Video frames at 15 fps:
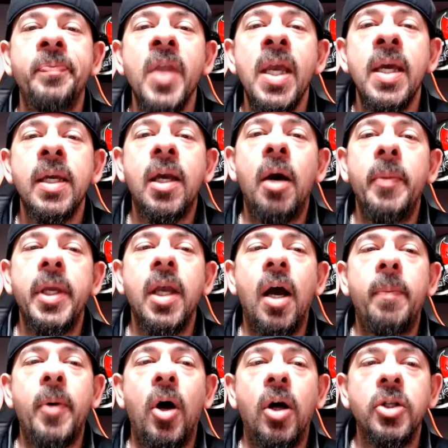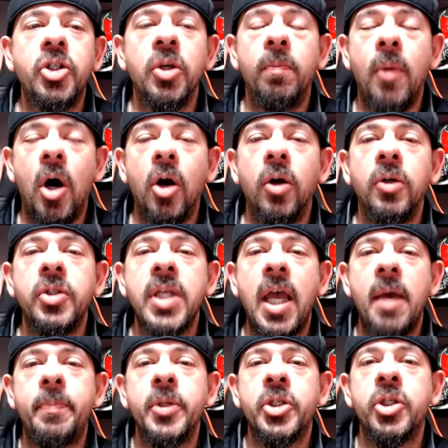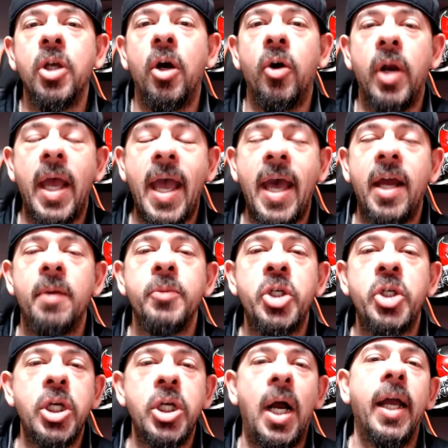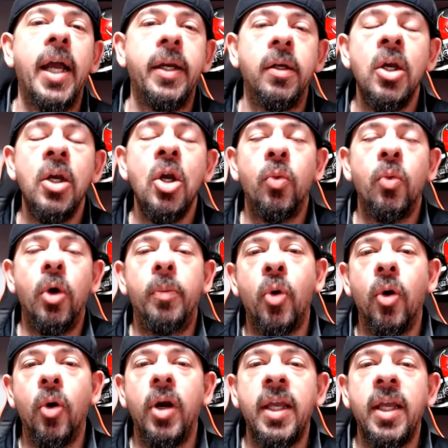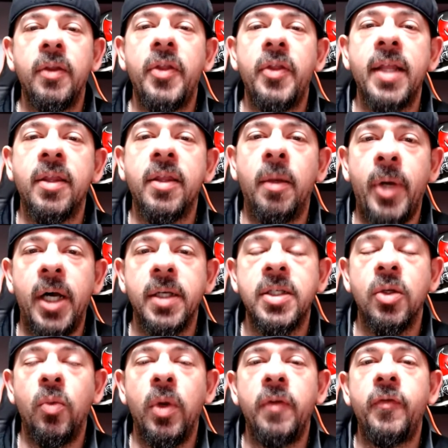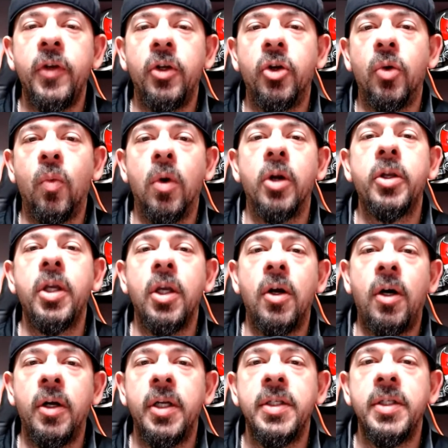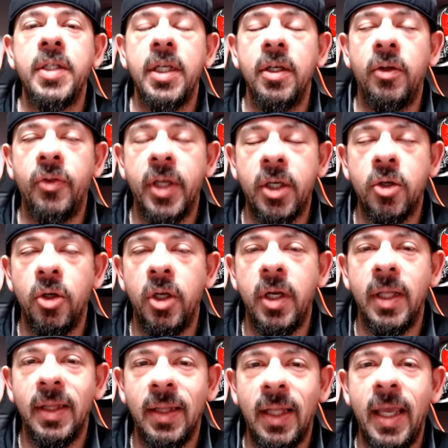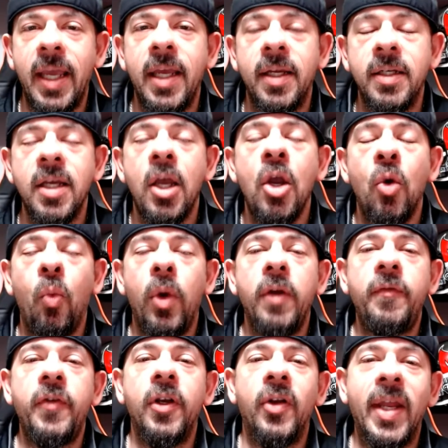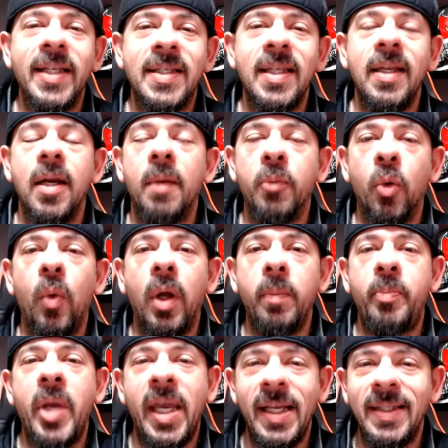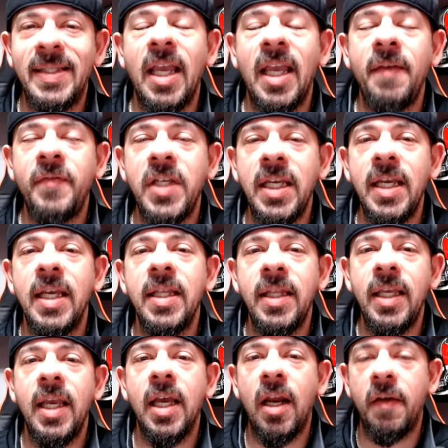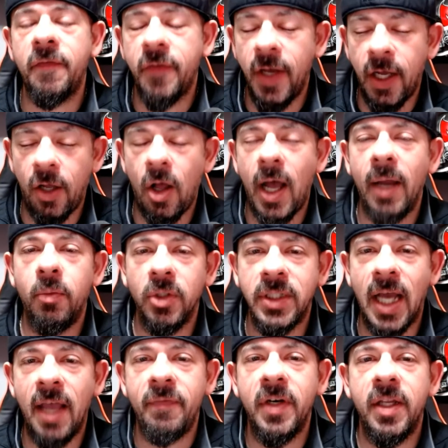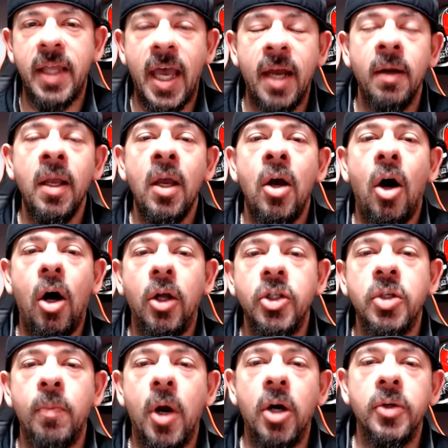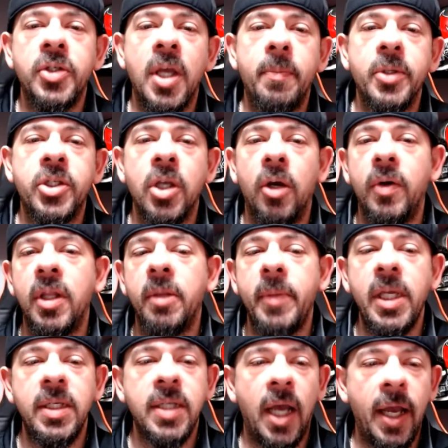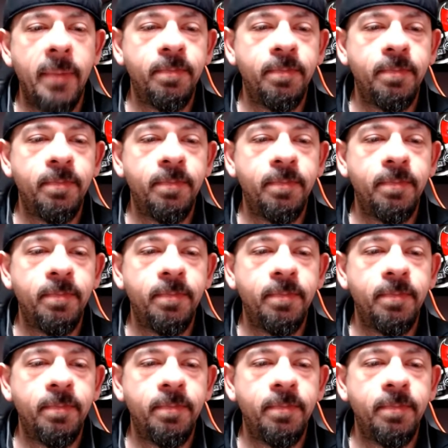coming up on tomorrow's episode. Adam Shine reporting that the Bucks and Winfield are working on a deal that could land Winfield as the #1 paid safety in the NFL. I will dive into that on tomorrow's episode. In the meantime,